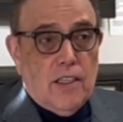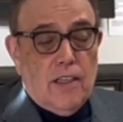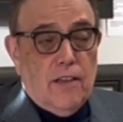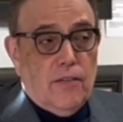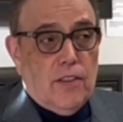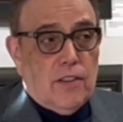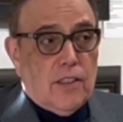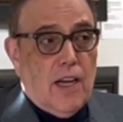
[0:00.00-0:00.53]
He
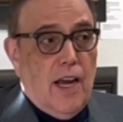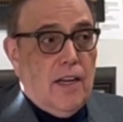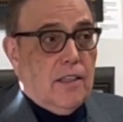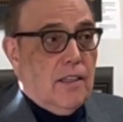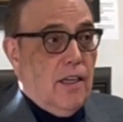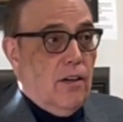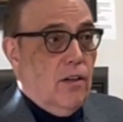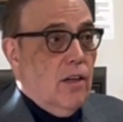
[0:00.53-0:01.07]
lived in
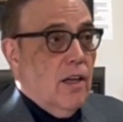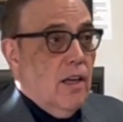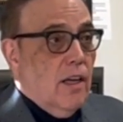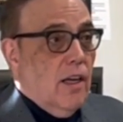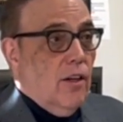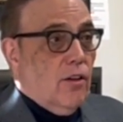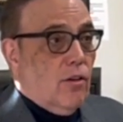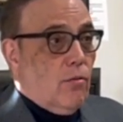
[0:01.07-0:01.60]
Scottsdale
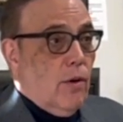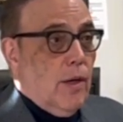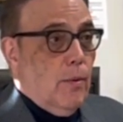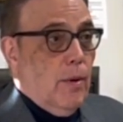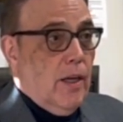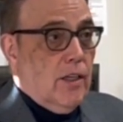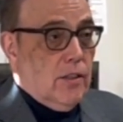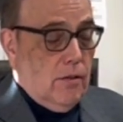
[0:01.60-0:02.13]
in 3
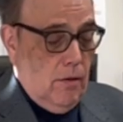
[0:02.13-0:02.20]
weeks.